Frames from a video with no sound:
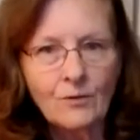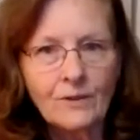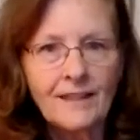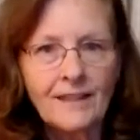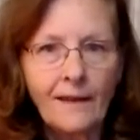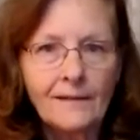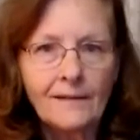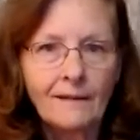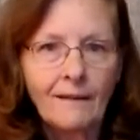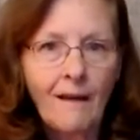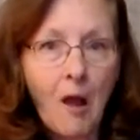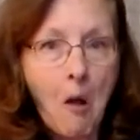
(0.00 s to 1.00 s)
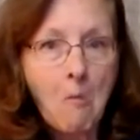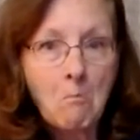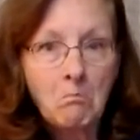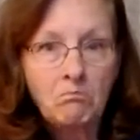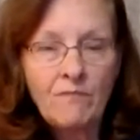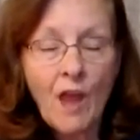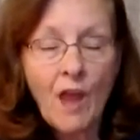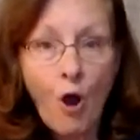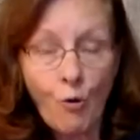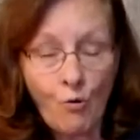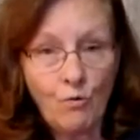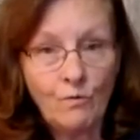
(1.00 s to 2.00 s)
or set?
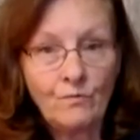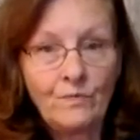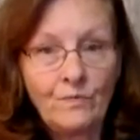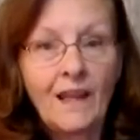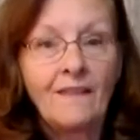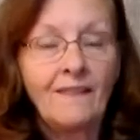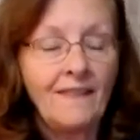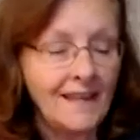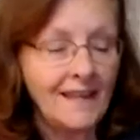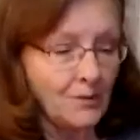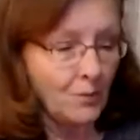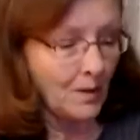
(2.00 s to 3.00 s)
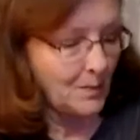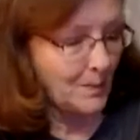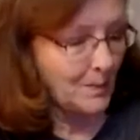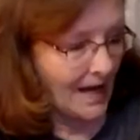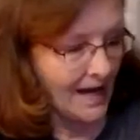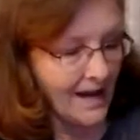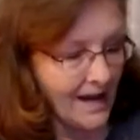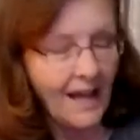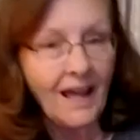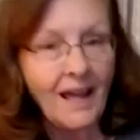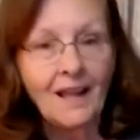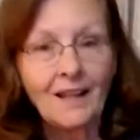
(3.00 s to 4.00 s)
No. This would be
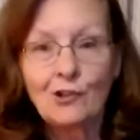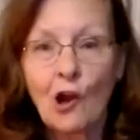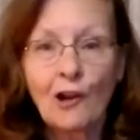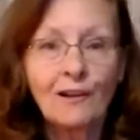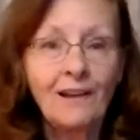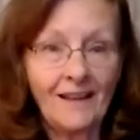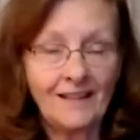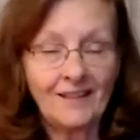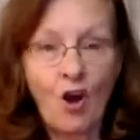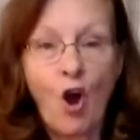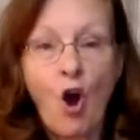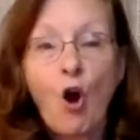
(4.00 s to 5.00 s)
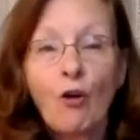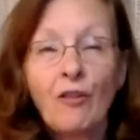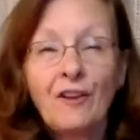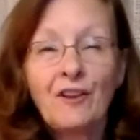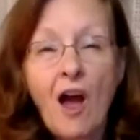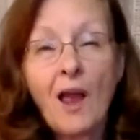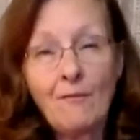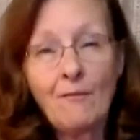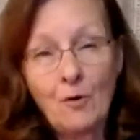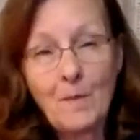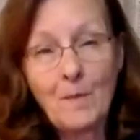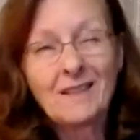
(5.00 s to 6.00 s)
darkness all the time
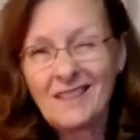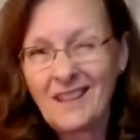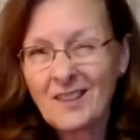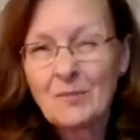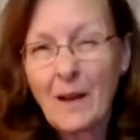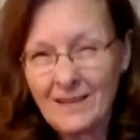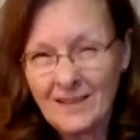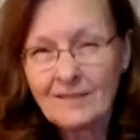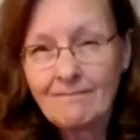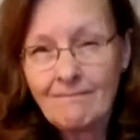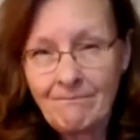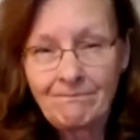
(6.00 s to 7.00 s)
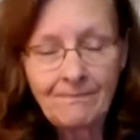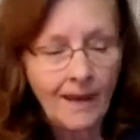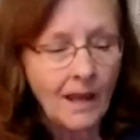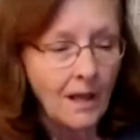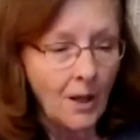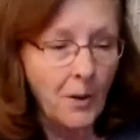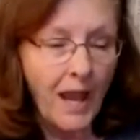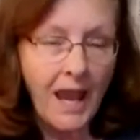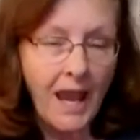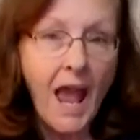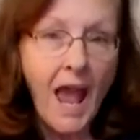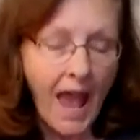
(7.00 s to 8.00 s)
for about 6 months.
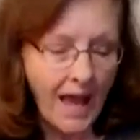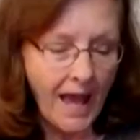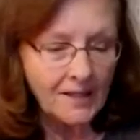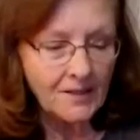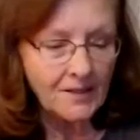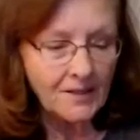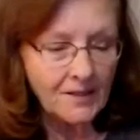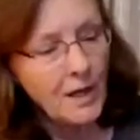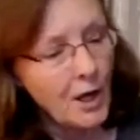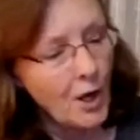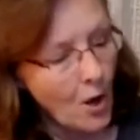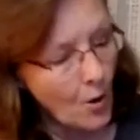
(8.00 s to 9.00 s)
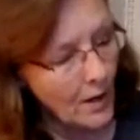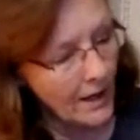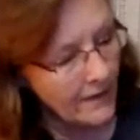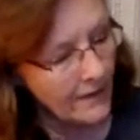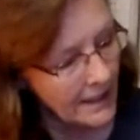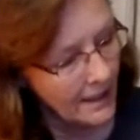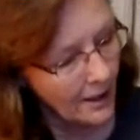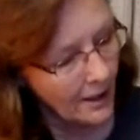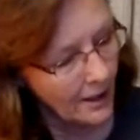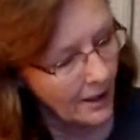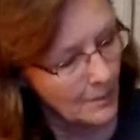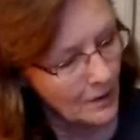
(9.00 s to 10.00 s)
Okay, as we go in the
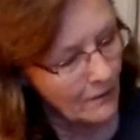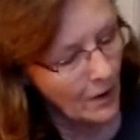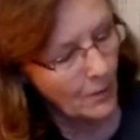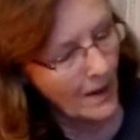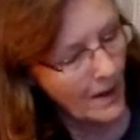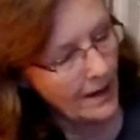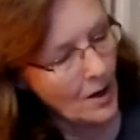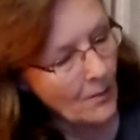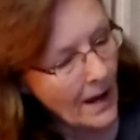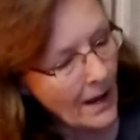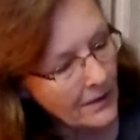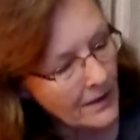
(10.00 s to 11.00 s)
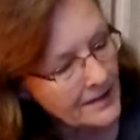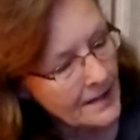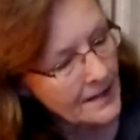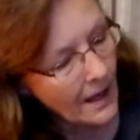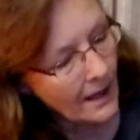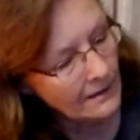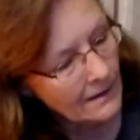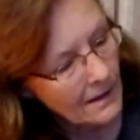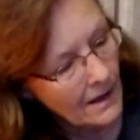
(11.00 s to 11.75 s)
year and move our way around the sun,